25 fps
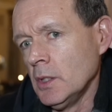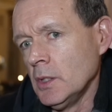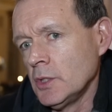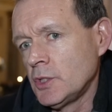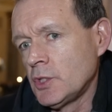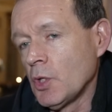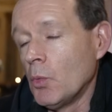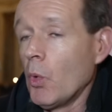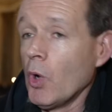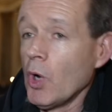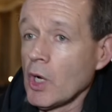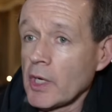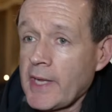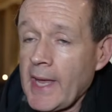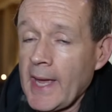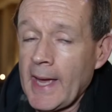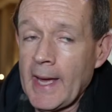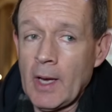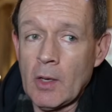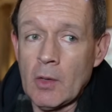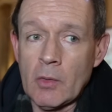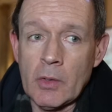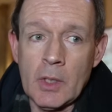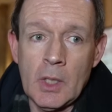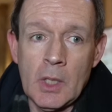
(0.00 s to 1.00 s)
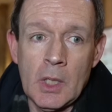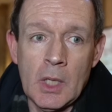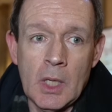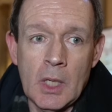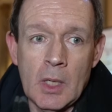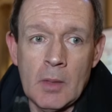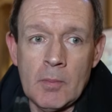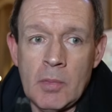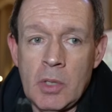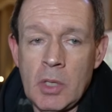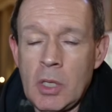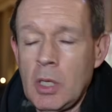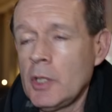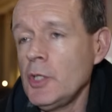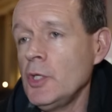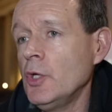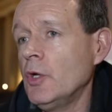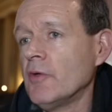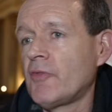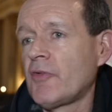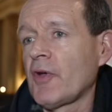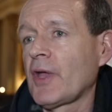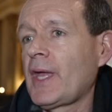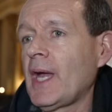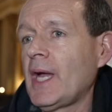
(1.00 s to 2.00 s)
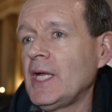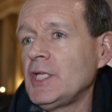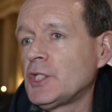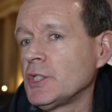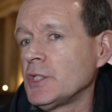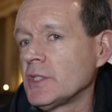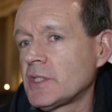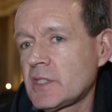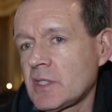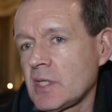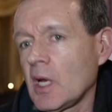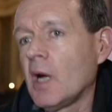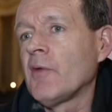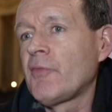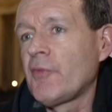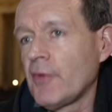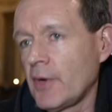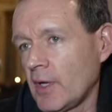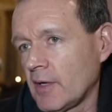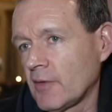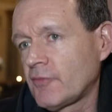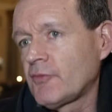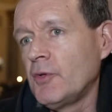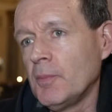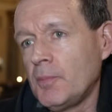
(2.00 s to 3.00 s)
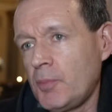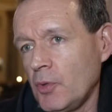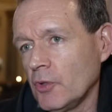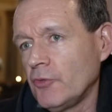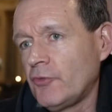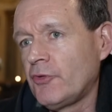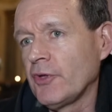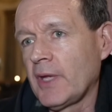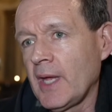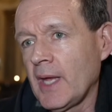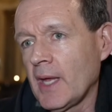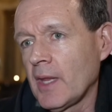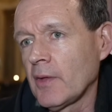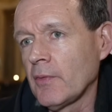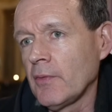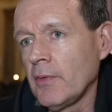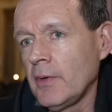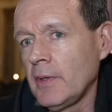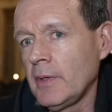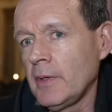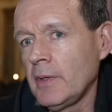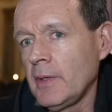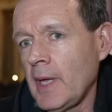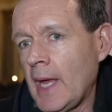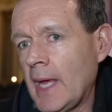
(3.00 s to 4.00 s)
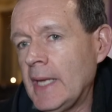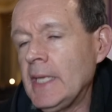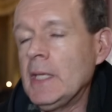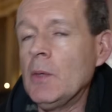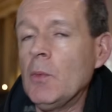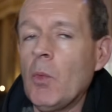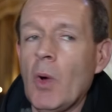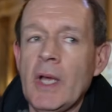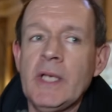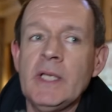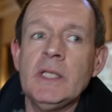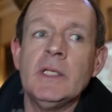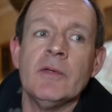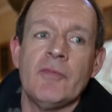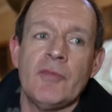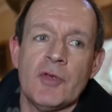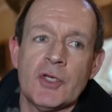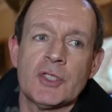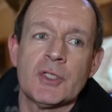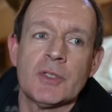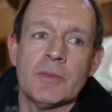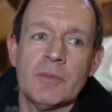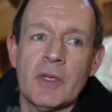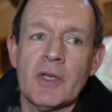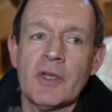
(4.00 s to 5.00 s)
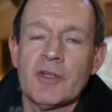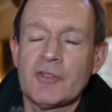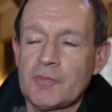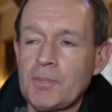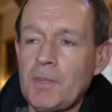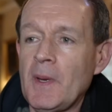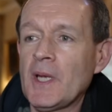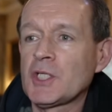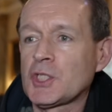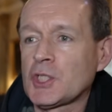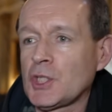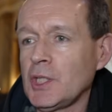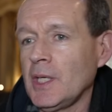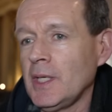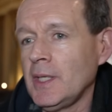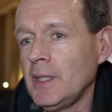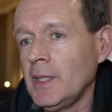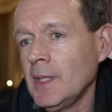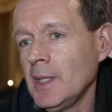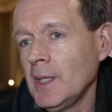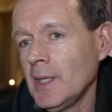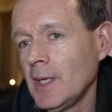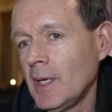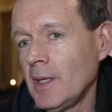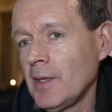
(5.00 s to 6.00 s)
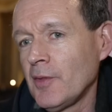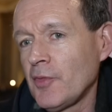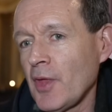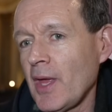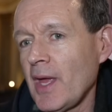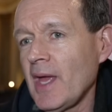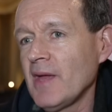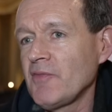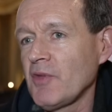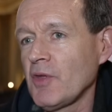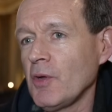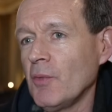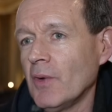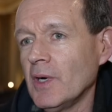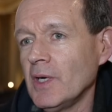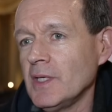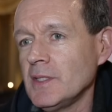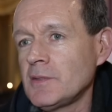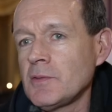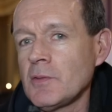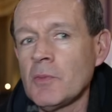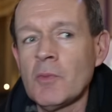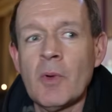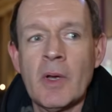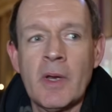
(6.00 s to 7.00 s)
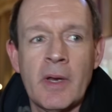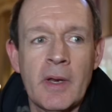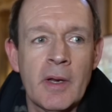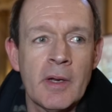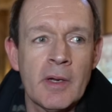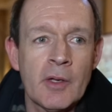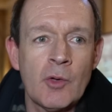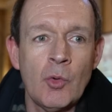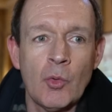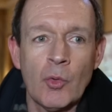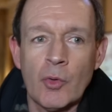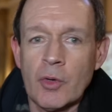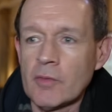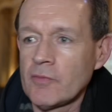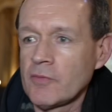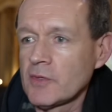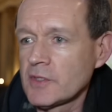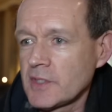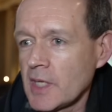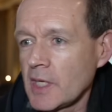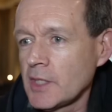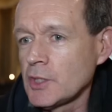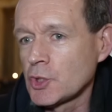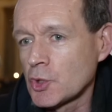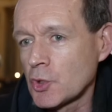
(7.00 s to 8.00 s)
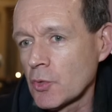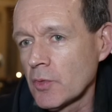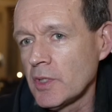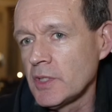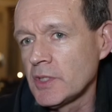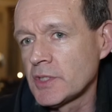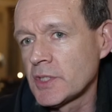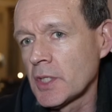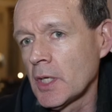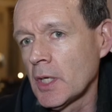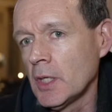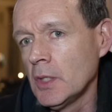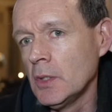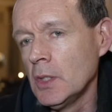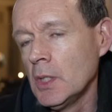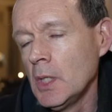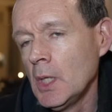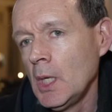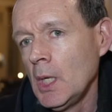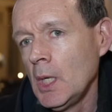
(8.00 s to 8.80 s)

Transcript: to work out. Um, unification's tough enough to put together in any weight division, but especially the heavyweights. We waited a quarter of a century, so